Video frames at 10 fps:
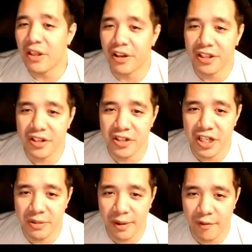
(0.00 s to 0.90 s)
luck in the
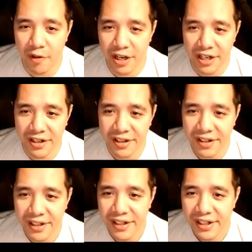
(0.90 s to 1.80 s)
siege beforehand.
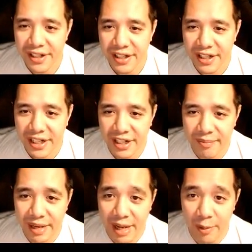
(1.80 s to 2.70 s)

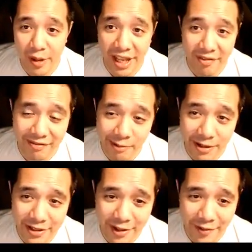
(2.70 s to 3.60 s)
I only had 3 wins so